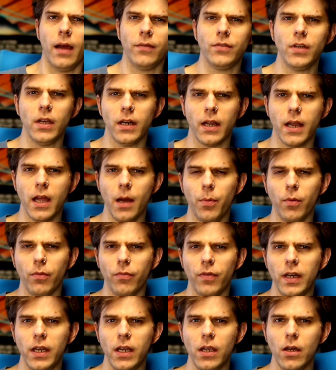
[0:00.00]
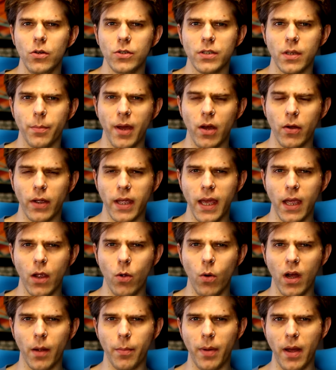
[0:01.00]
I've done a couple videos about
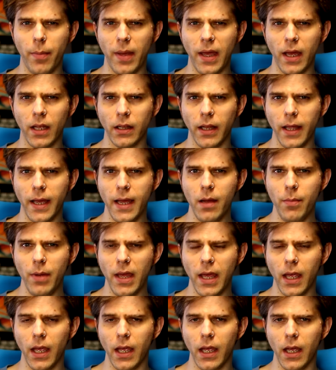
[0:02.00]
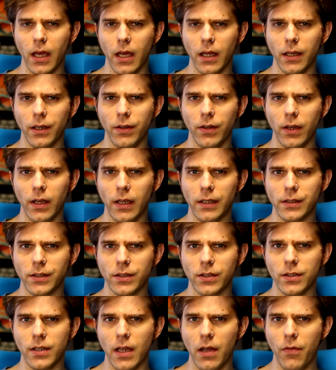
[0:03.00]
Cakewalk by BandLab, and
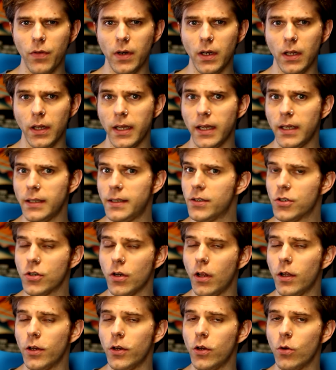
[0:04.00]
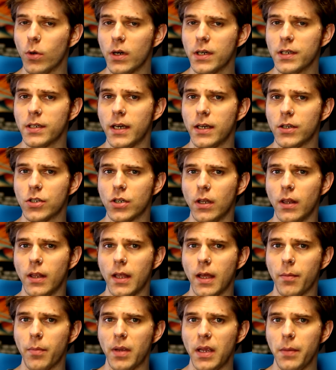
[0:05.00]
it's definitely a digital audio workstation
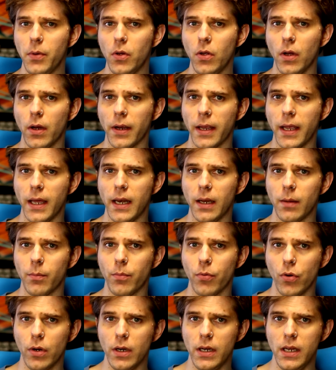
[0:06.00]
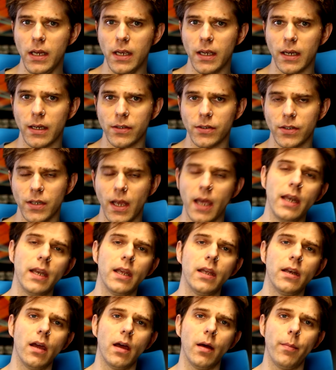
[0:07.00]
that people are getting pretty
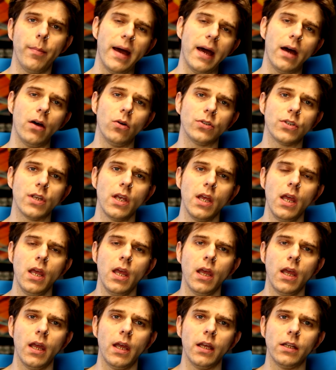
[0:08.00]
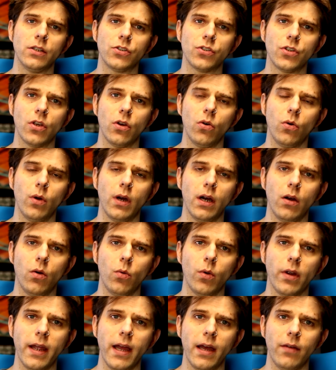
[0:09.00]
excited about. And so uh,
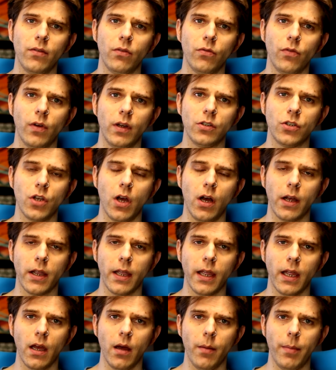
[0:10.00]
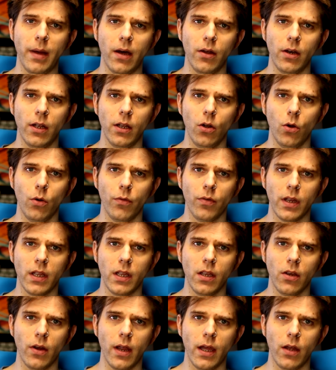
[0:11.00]
we're having fun talking about it over
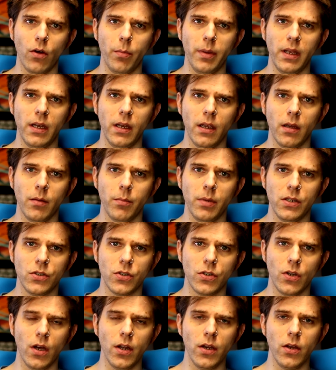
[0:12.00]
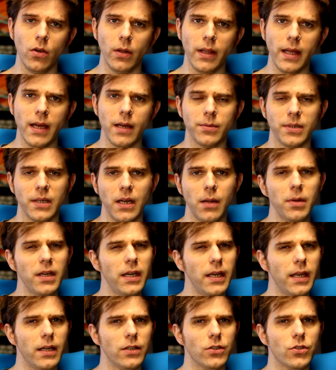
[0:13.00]
here at Obedia and PC Audio Labs. And I'm
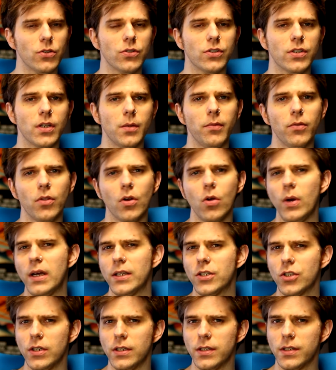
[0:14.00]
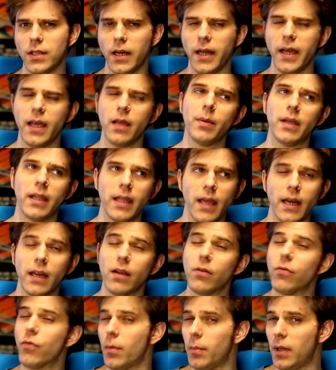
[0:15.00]
going to answer some of the questions that I have been
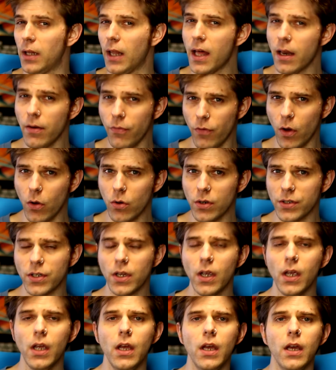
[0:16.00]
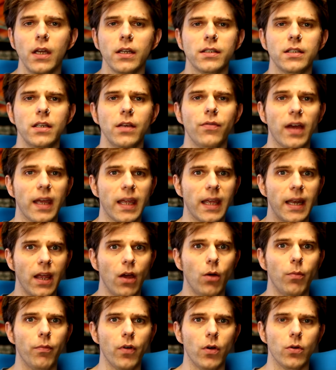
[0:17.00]
getting from a lot of folks, see if I can
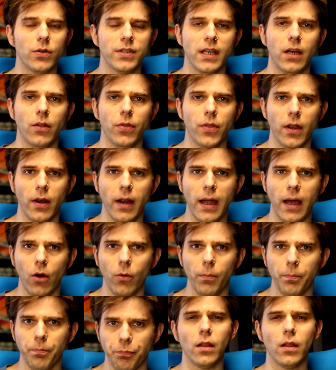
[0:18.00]
help folks out there out.